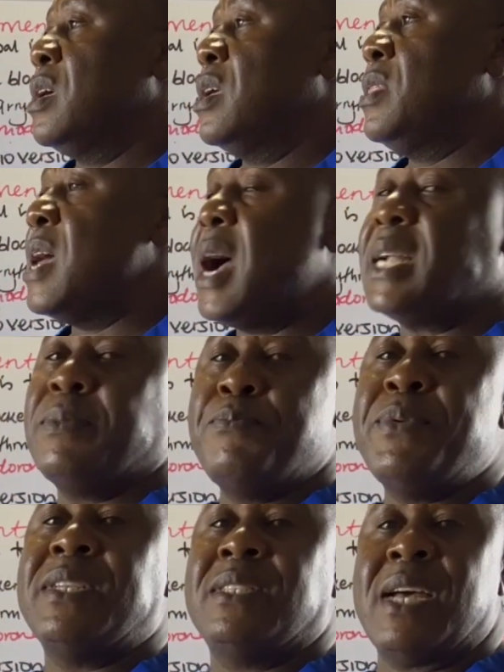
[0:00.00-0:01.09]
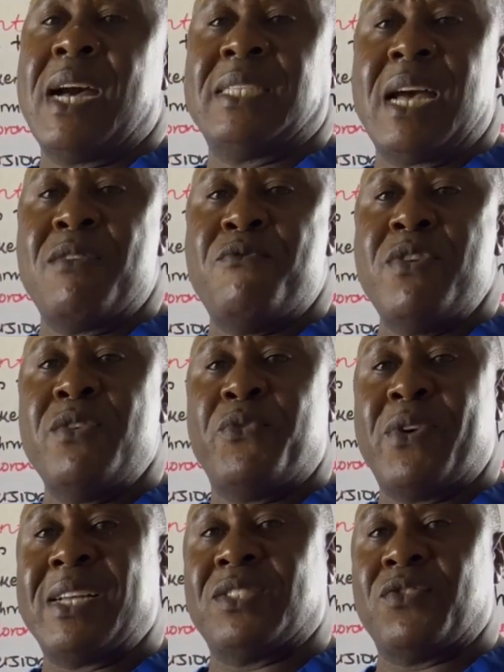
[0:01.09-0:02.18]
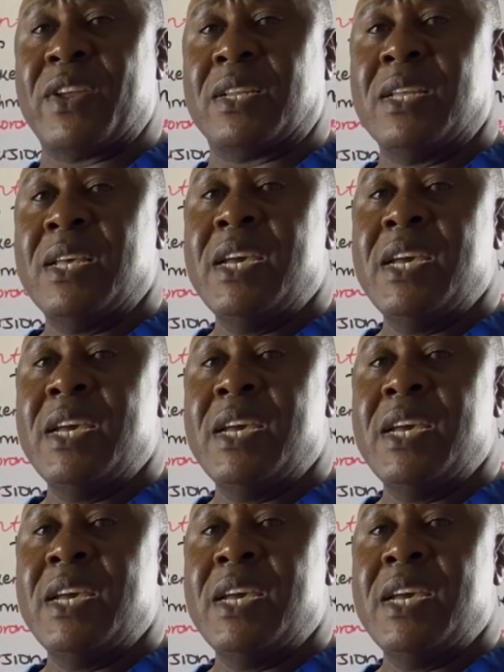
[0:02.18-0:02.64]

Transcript: the heart beats at a very fast rate.